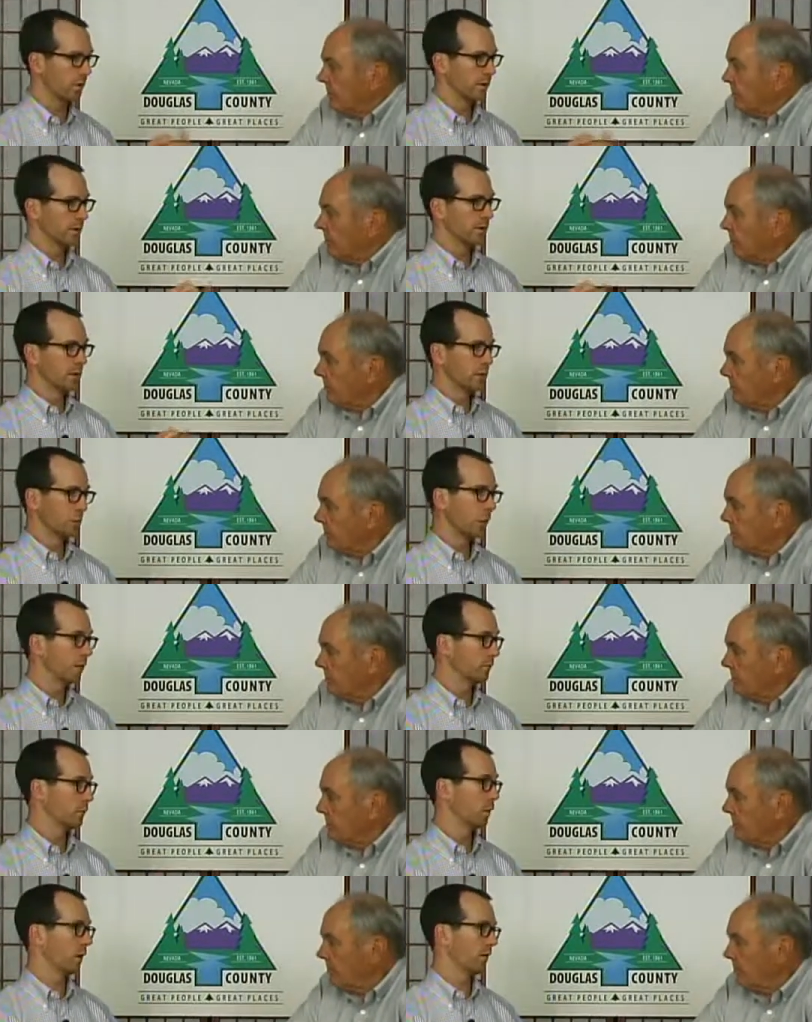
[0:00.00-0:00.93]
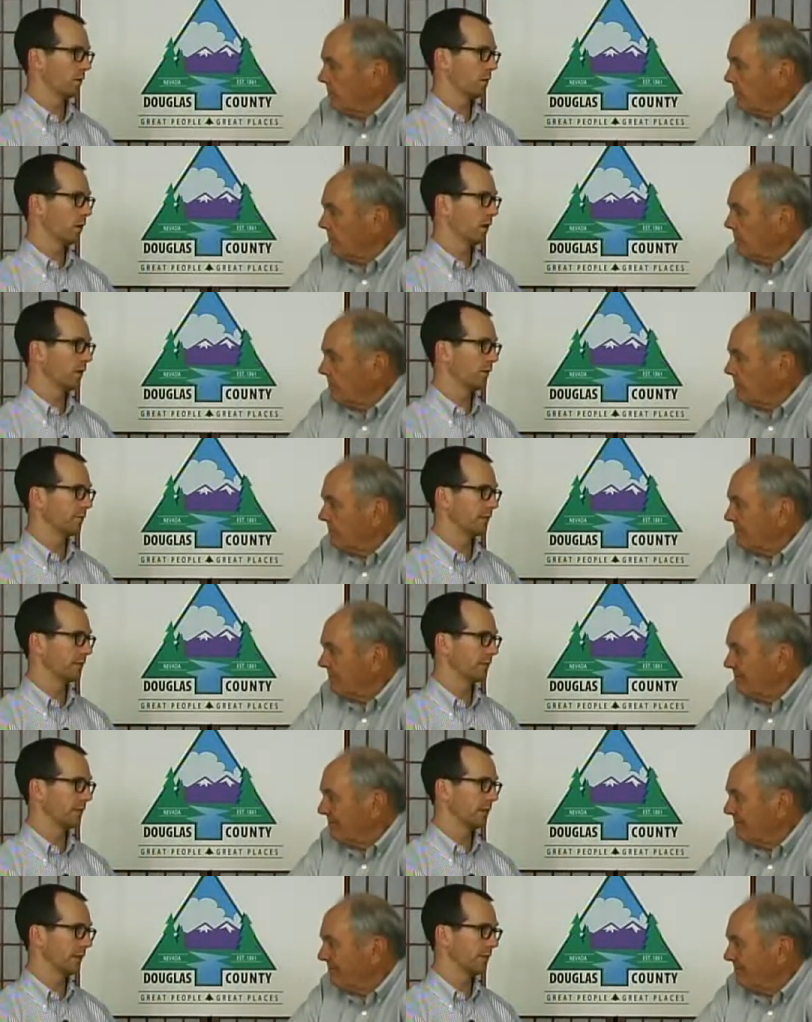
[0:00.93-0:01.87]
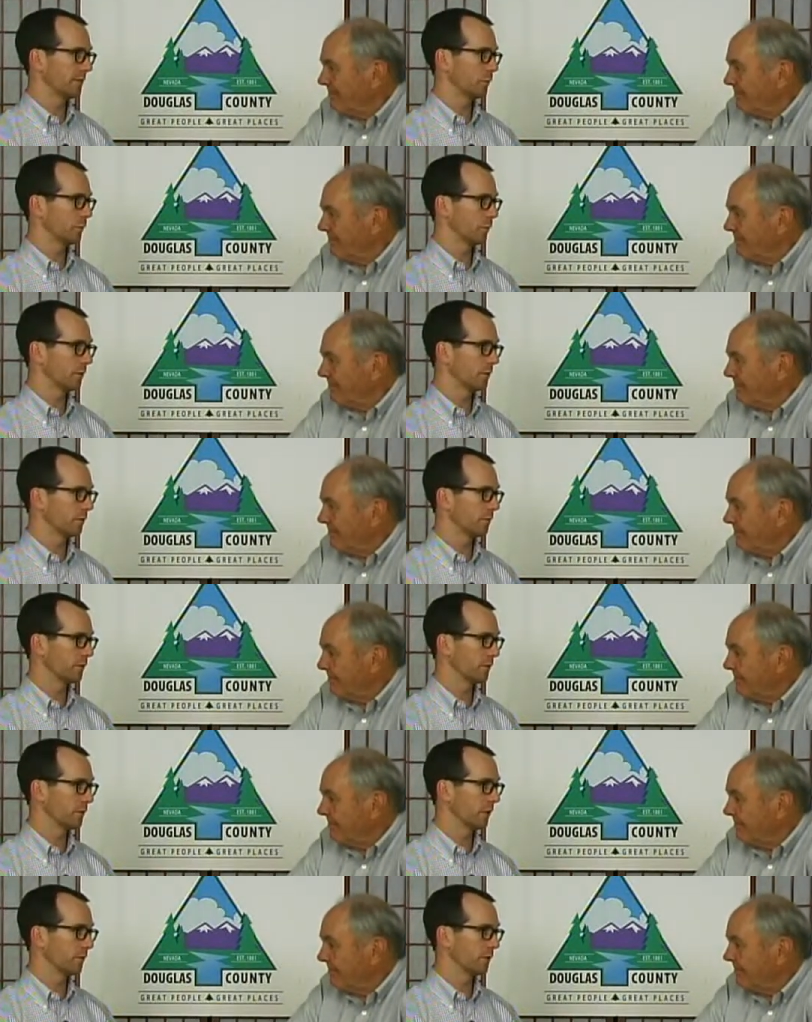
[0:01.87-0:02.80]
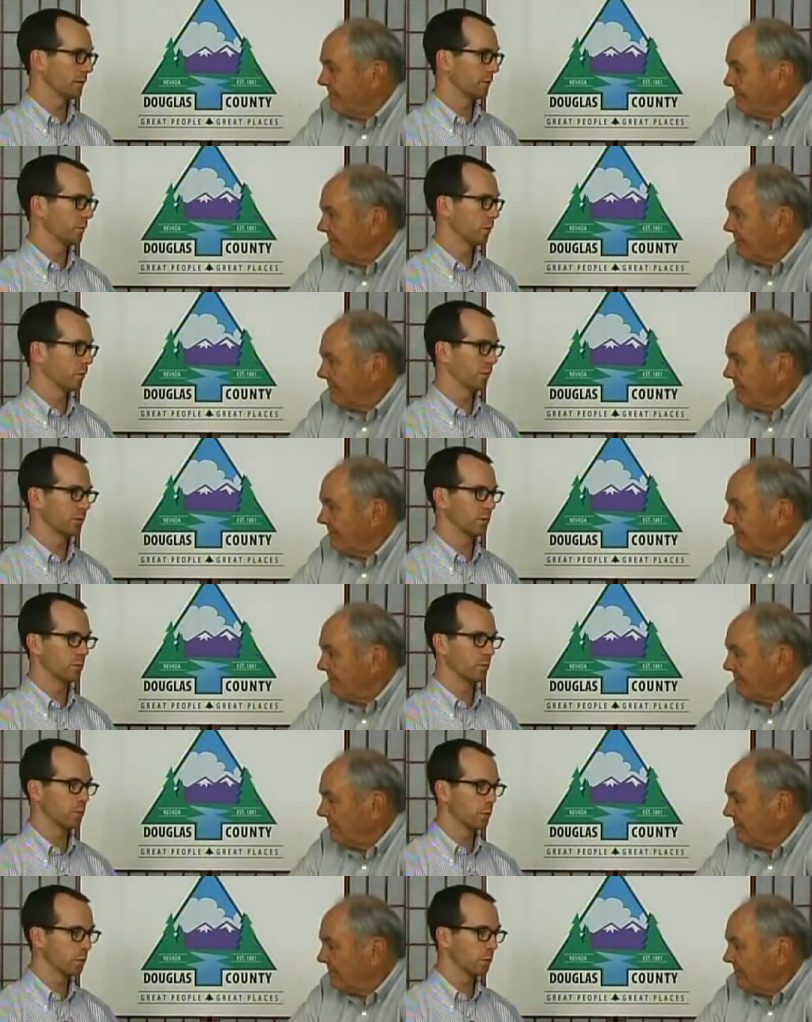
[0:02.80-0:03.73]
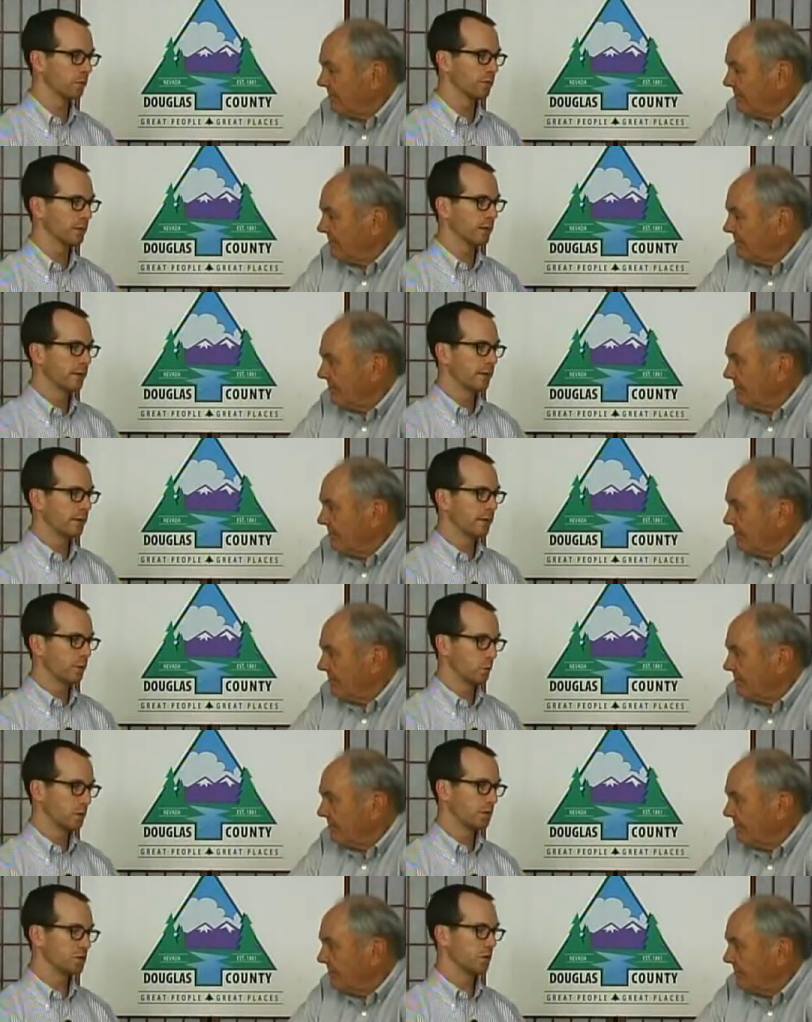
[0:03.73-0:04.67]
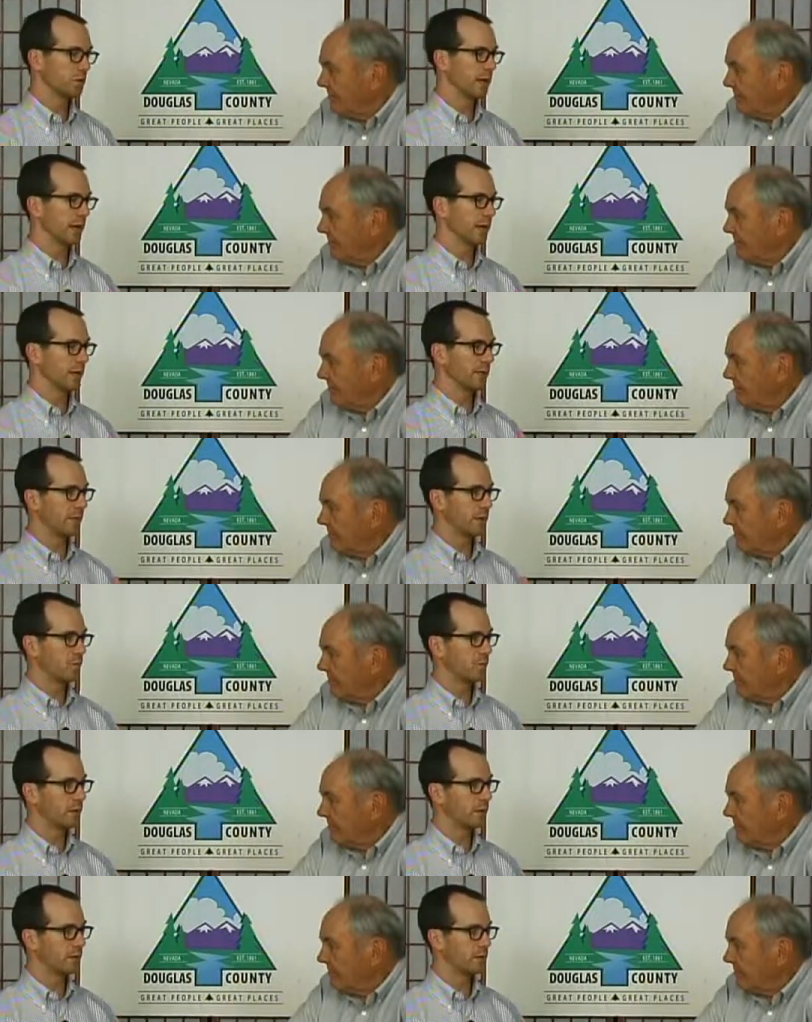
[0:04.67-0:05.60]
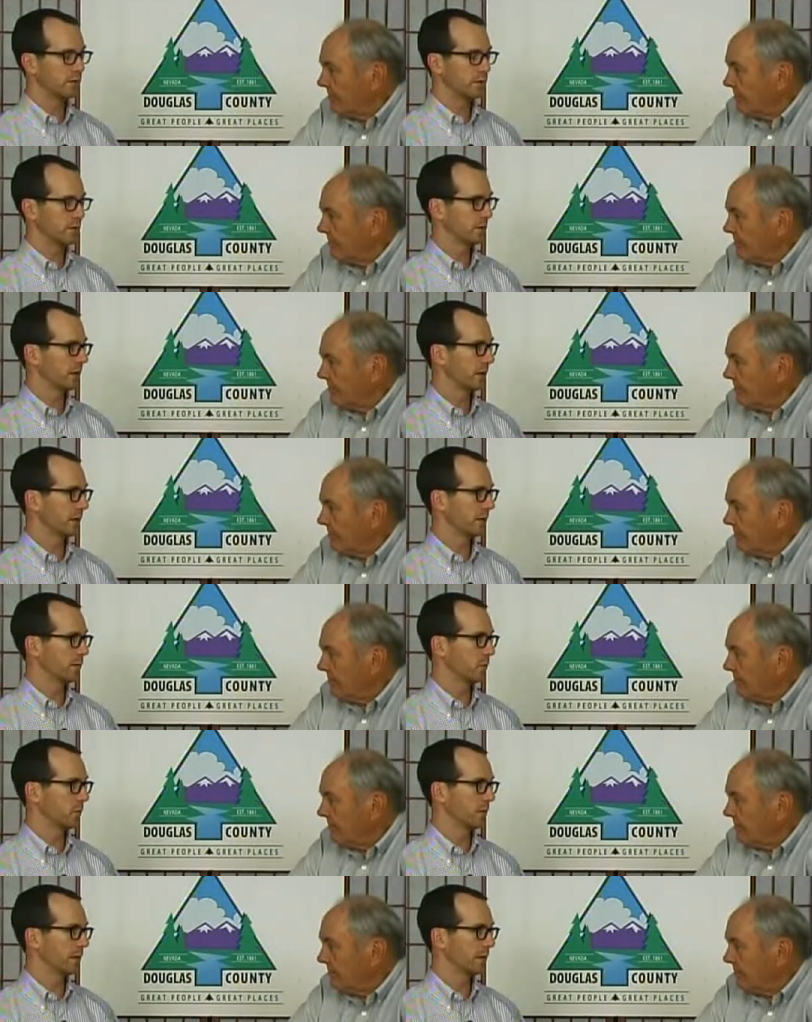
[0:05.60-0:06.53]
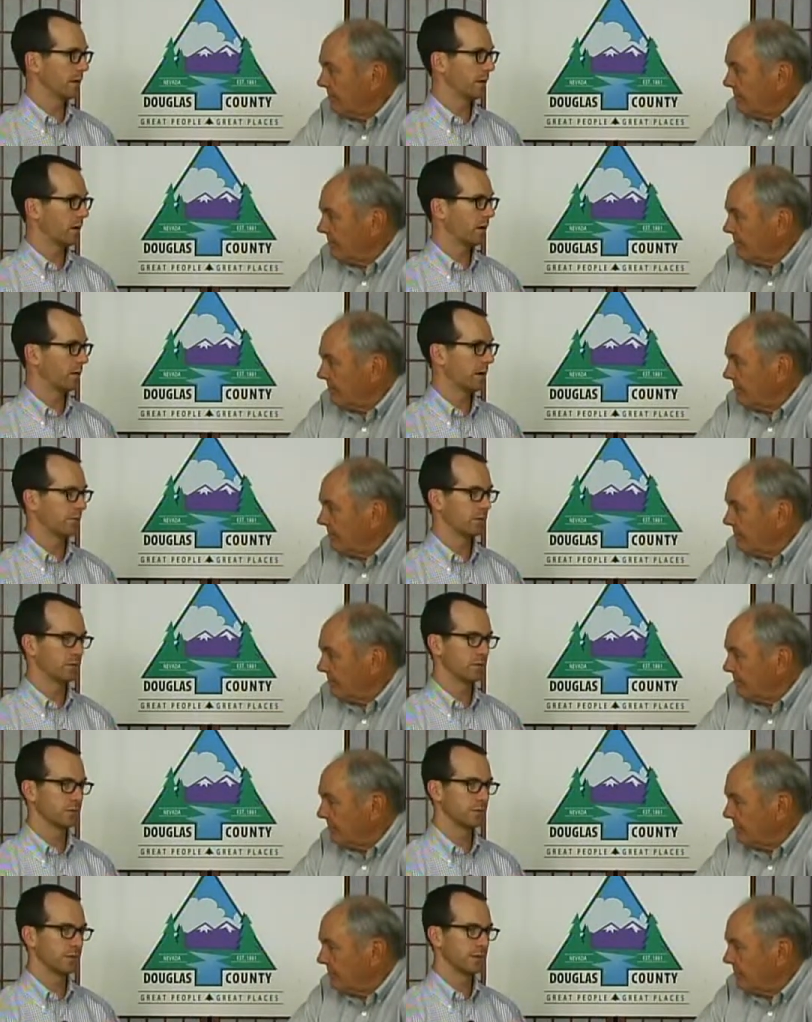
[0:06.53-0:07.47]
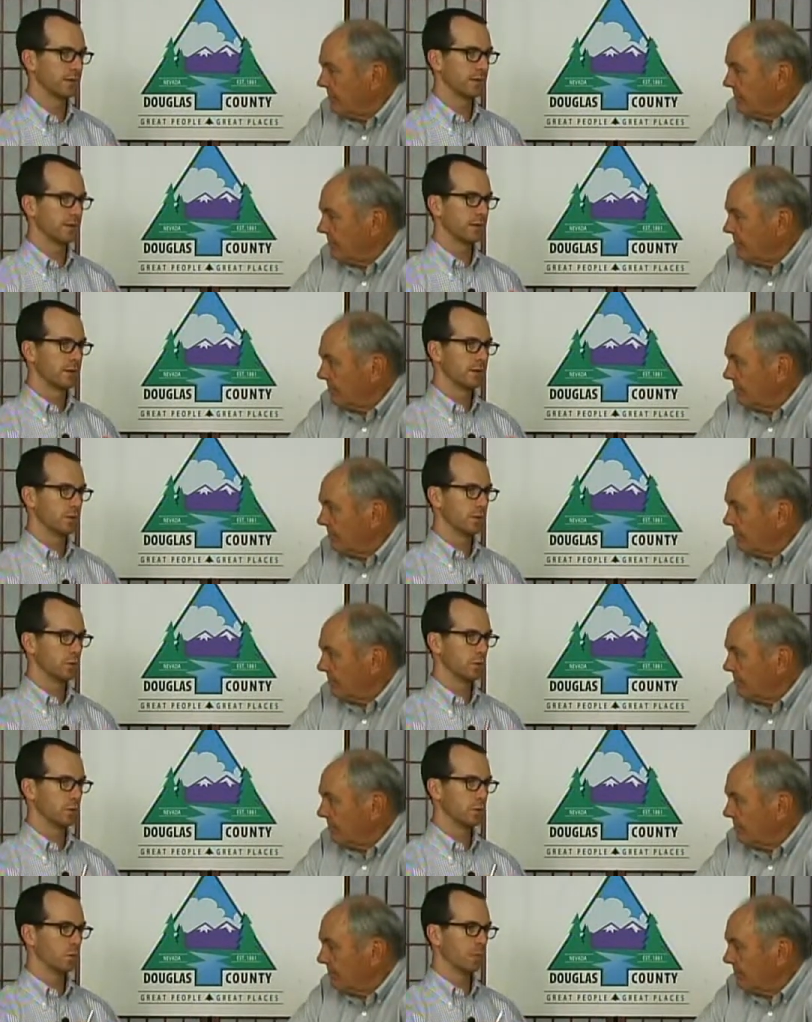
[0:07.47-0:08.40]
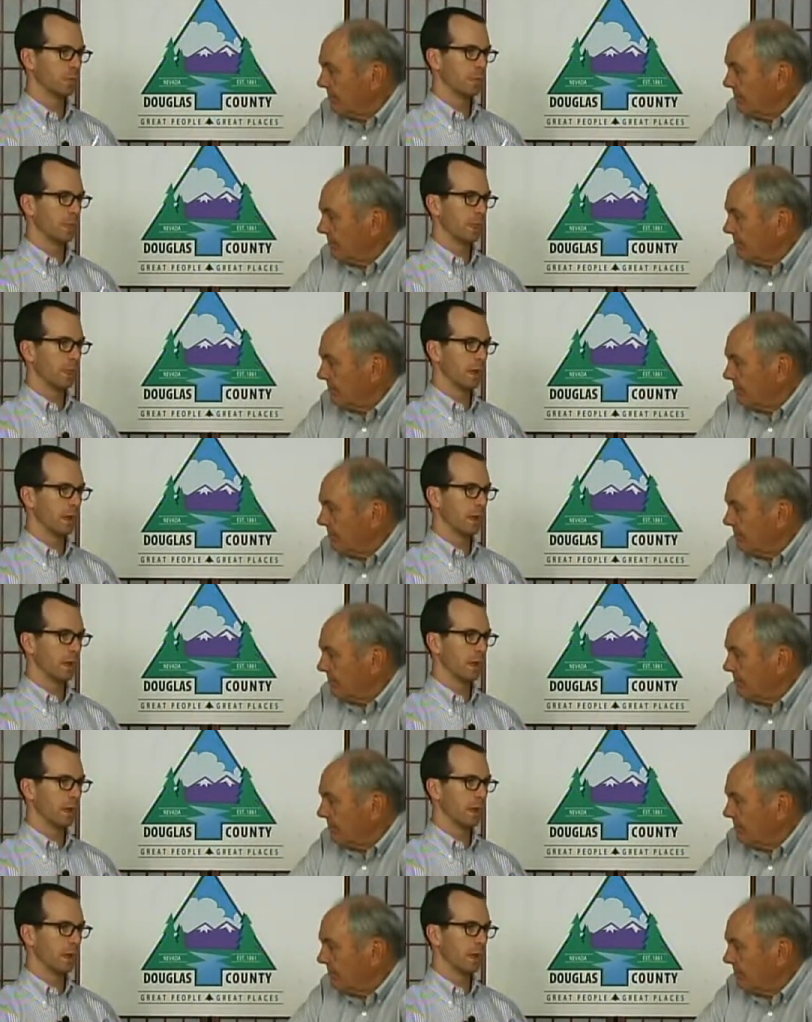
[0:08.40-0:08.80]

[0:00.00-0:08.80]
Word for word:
Speaker 1: So 12-12-12 is the date that we're looking for the governing board to approve the regional plan, and then we, Douglas County, will begin our efforts to